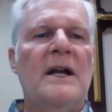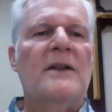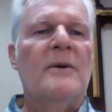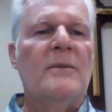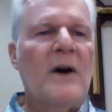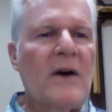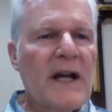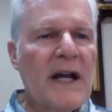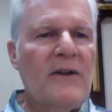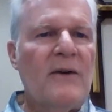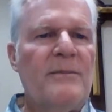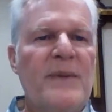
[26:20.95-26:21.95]
The, okay,
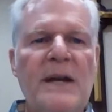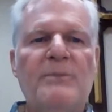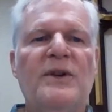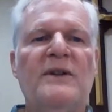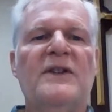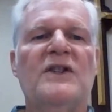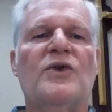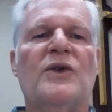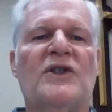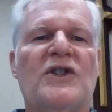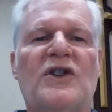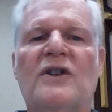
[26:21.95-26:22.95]
the people of Israel
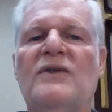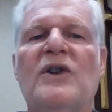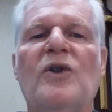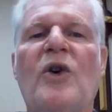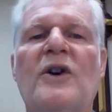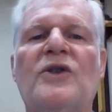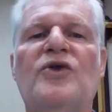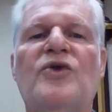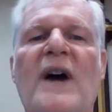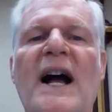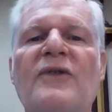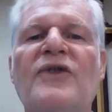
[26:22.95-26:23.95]
served the Lord
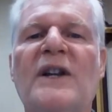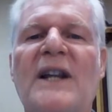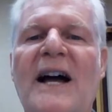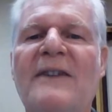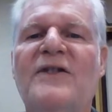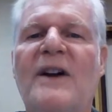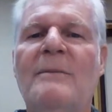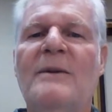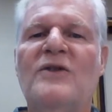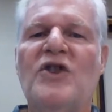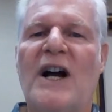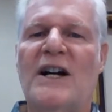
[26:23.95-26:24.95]
throughout the lifetime of
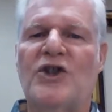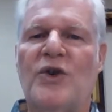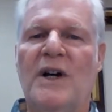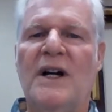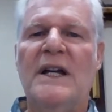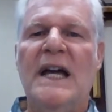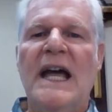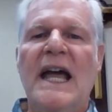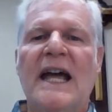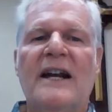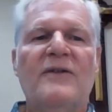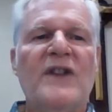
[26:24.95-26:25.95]
Joshua
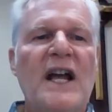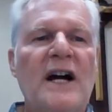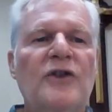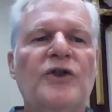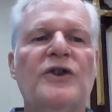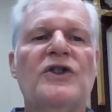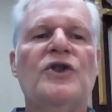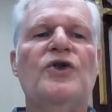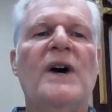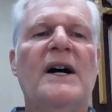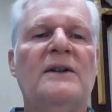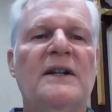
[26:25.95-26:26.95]
and of the elders who
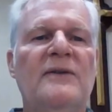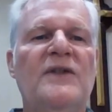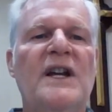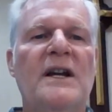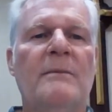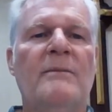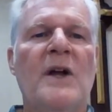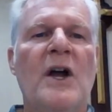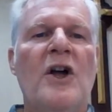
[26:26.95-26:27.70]
outlived him,